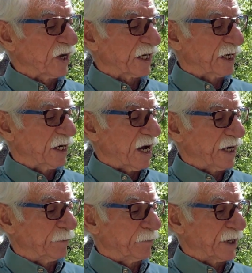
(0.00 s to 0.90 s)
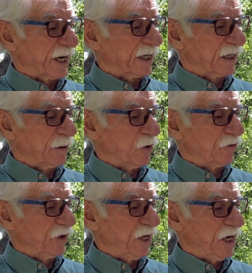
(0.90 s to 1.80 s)
I cannot, but I can come
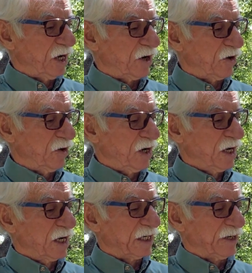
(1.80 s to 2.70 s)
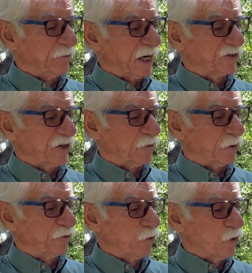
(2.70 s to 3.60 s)
over here, leave myself
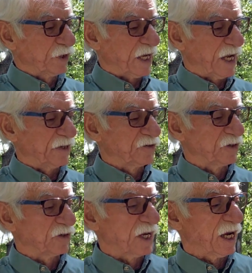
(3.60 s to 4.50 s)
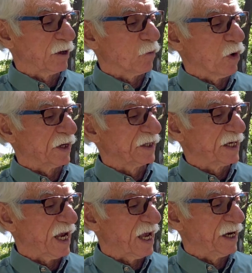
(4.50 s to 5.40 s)
with 4 tens, and take 1
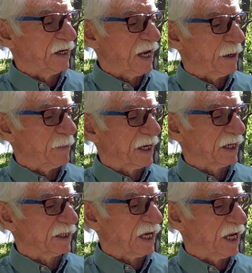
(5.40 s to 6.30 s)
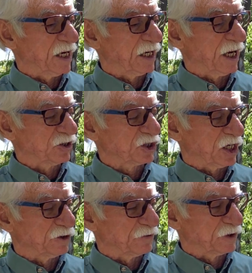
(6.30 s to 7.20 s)
10 and make it 10,
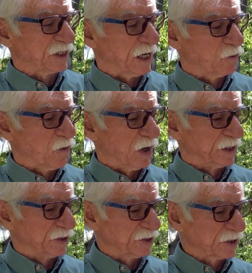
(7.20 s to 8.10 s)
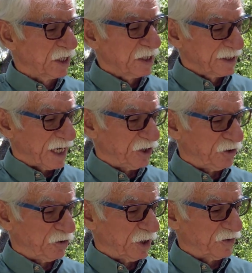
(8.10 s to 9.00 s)
exchange it for 10 ones. 10
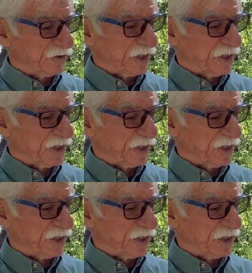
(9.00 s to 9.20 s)
units.